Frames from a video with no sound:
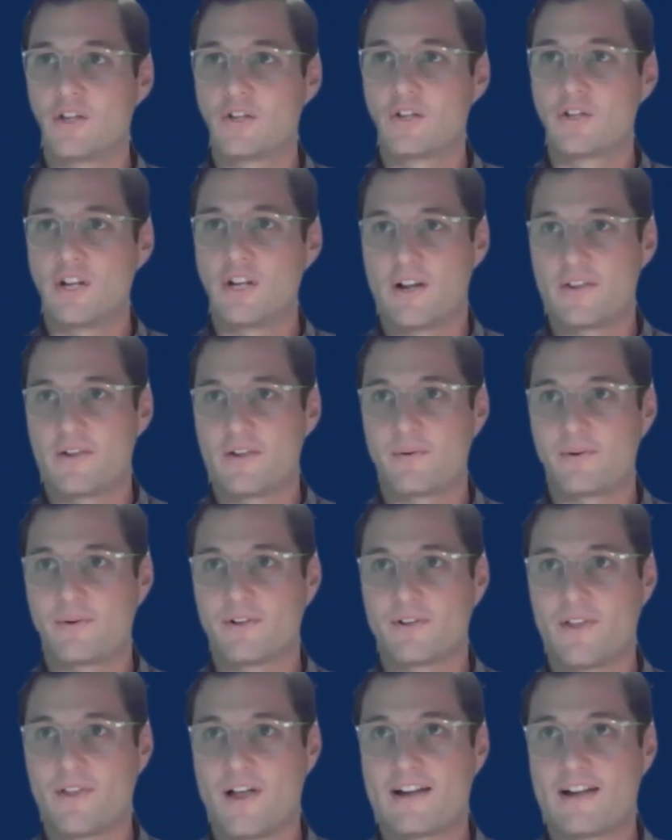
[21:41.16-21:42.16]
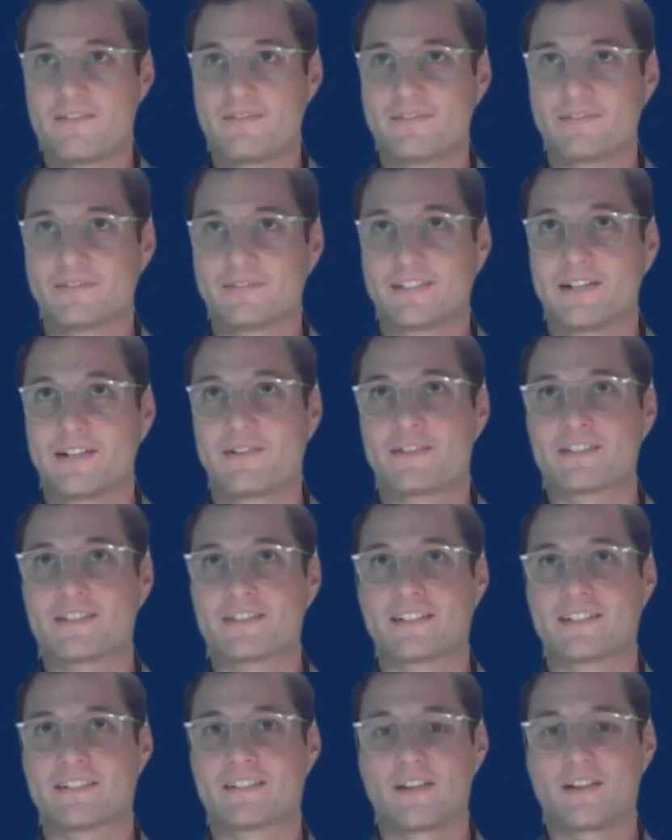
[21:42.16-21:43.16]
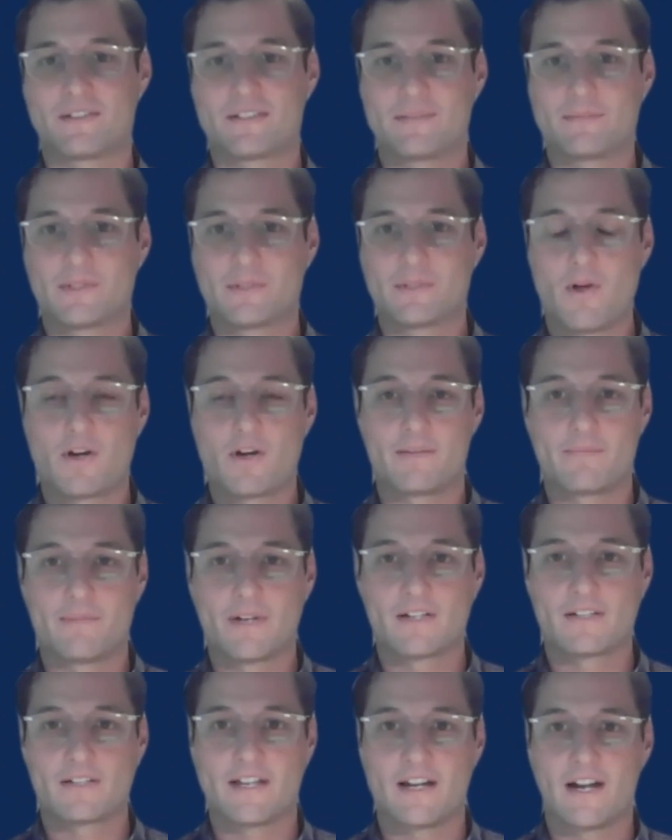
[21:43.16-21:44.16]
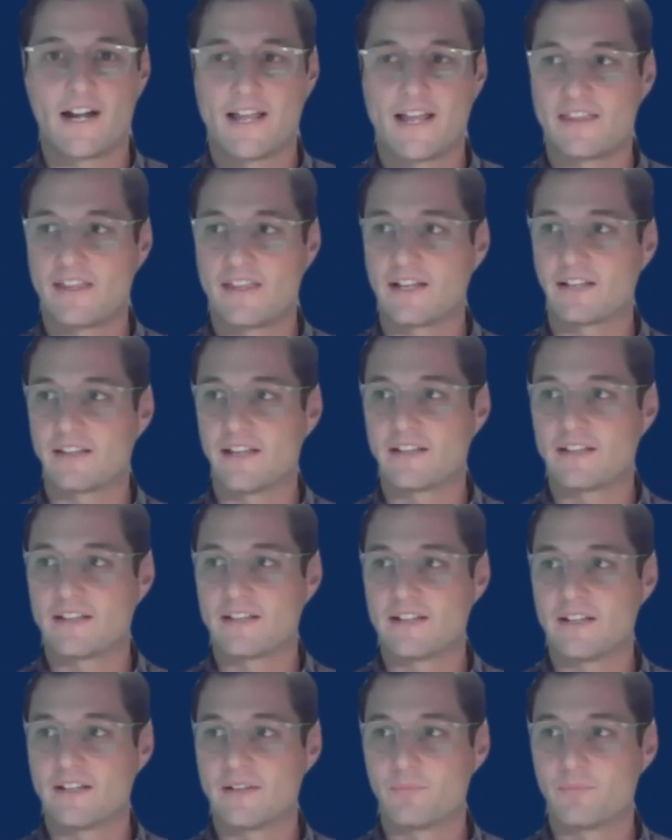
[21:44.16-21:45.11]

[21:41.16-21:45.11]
there was some smoke and mirrors there. And I think that